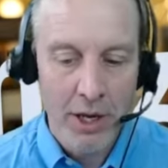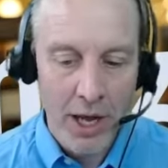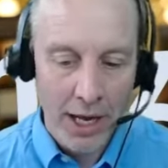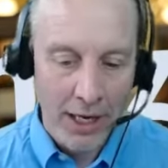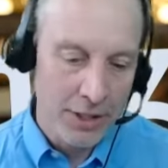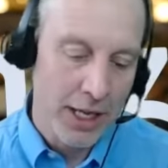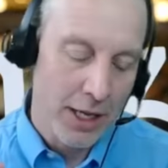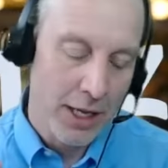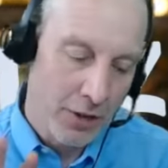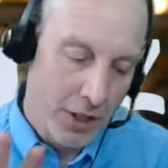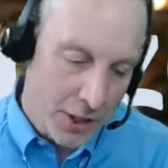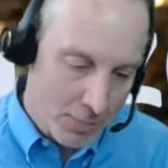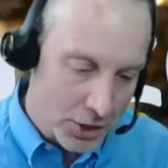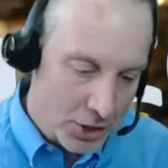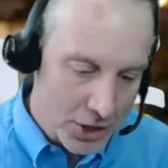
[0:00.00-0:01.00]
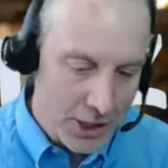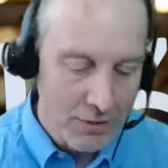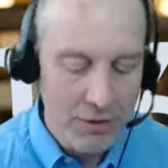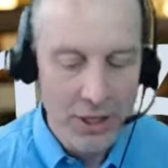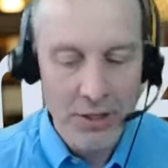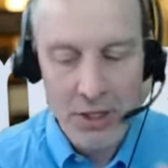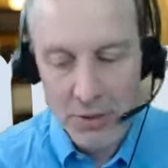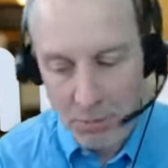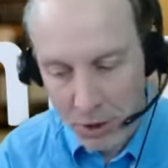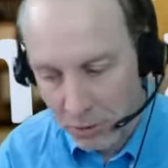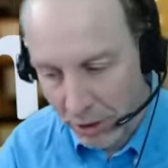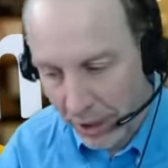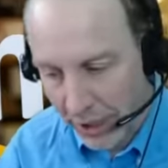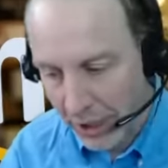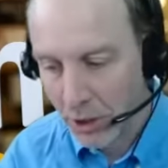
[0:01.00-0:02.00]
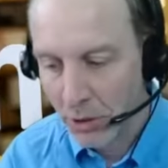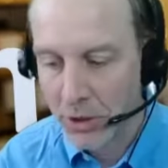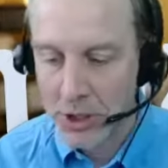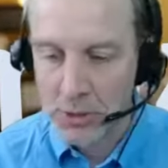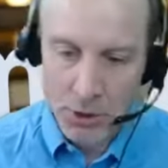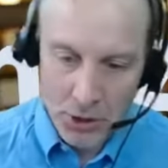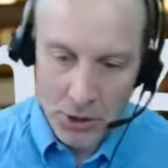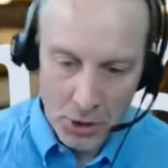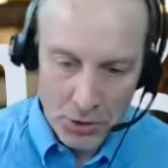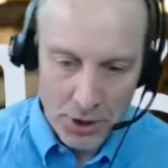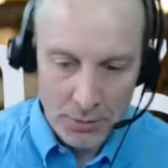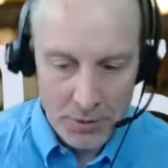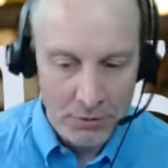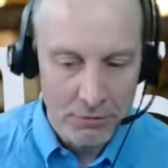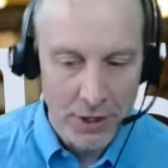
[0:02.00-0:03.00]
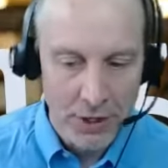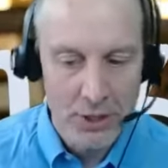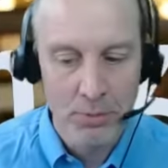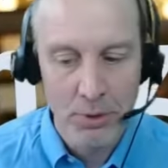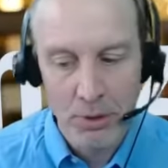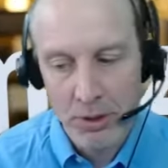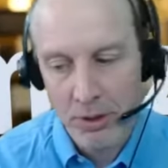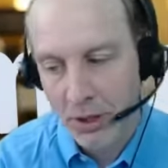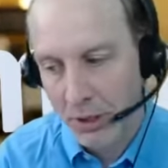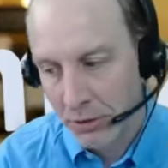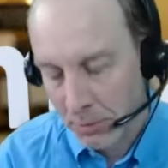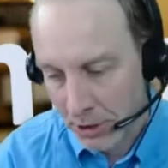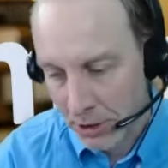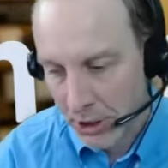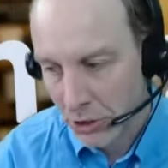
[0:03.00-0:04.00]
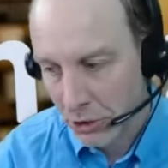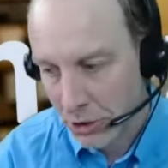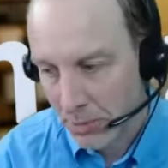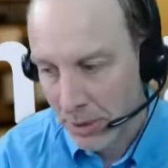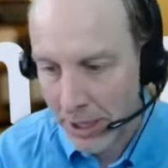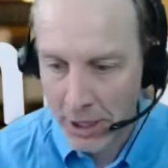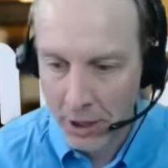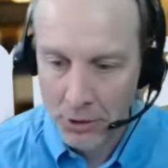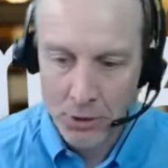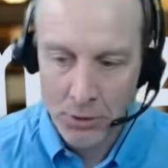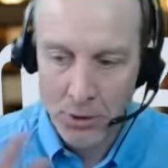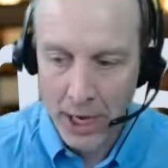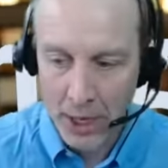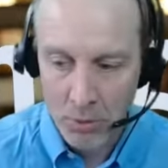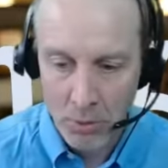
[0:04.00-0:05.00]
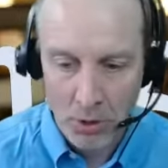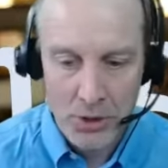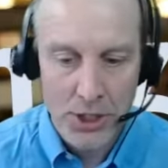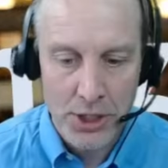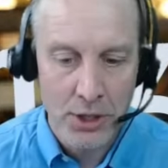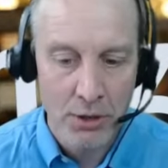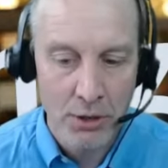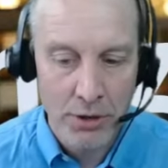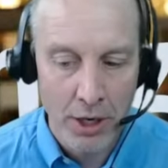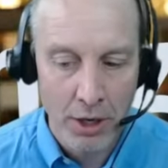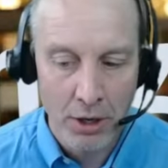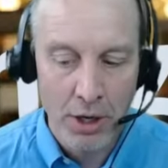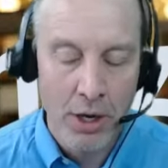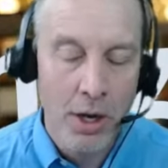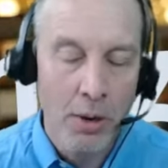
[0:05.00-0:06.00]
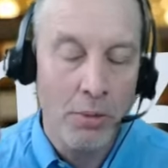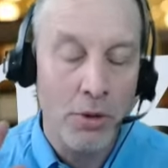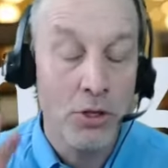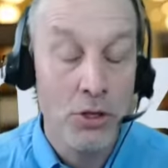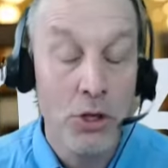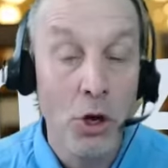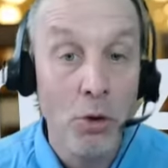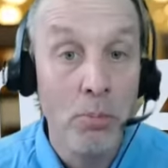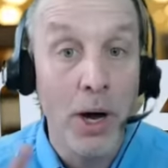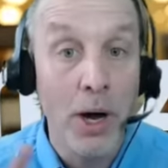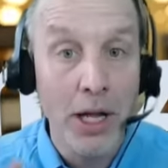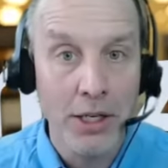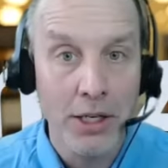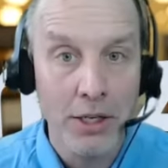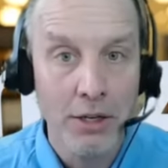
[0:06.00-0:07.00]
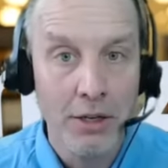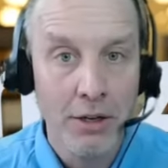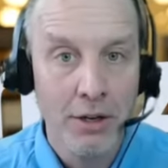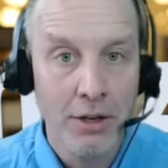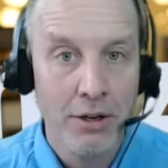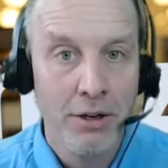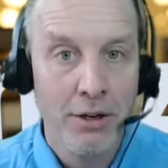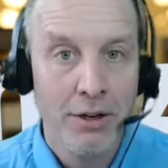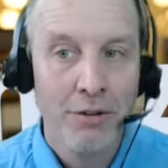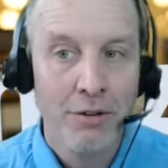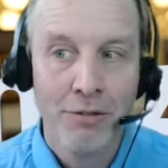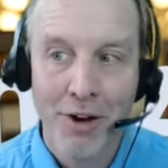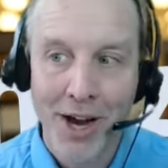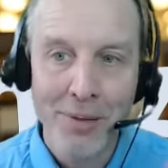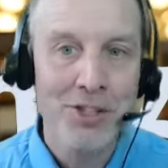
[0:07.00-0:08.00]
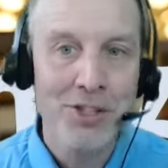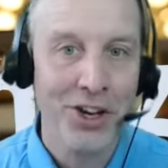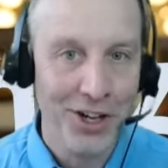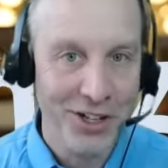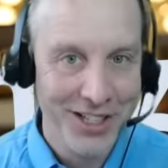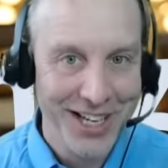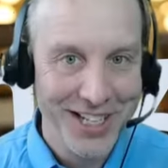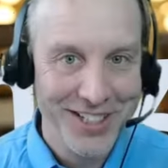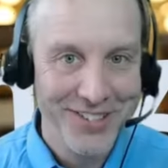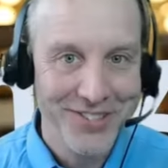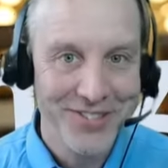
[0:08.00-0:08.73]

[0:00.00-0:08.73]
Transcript: I could say this much TV, this much radio, this much goes up to Facebook, the digital spend, I'll do AdWords here and there, but there's no button for Amazon yet.